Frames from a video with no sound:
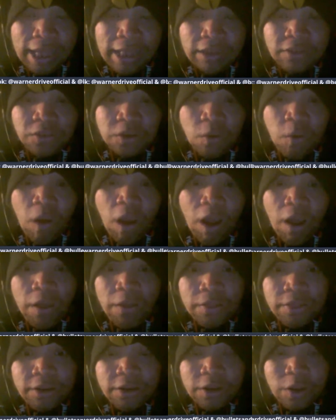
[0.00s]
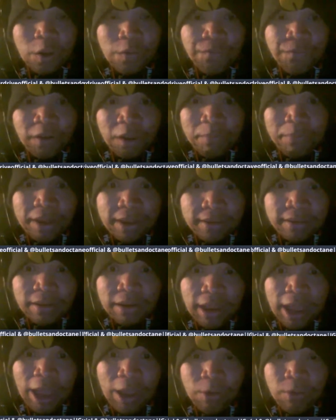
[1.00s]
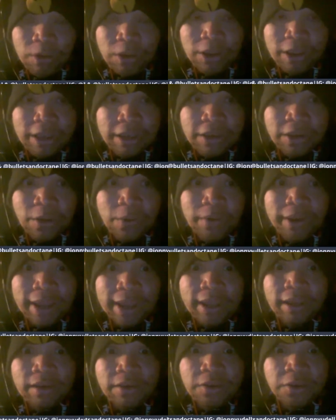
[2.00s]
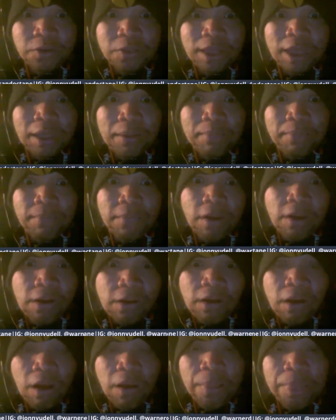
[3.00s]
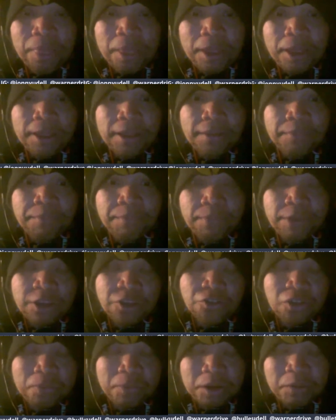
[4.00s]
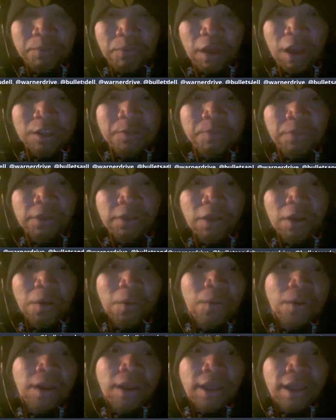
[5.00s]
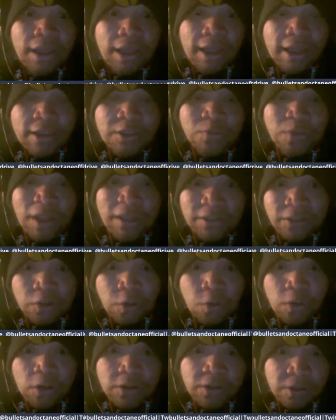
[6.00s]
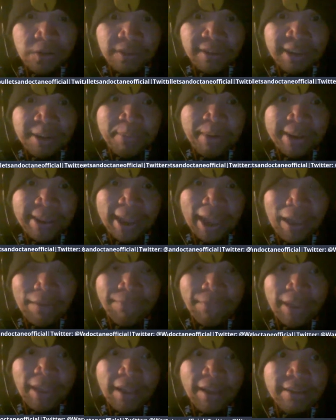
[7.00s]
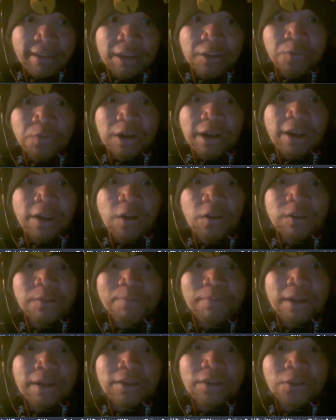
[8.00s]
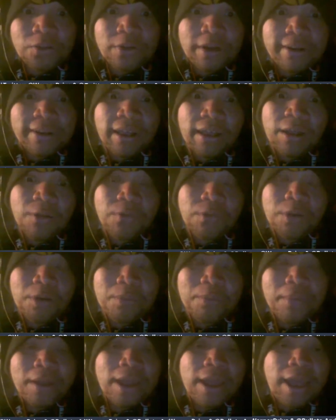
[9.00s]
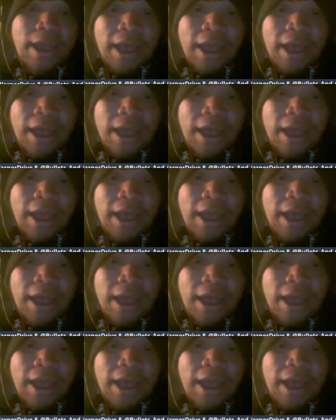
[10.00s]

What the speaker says: so all their GoFundMes and how you can donate to them are on the description box below, as well as the Corazon Cinnamon Cafe, because that's where I host my storytelling room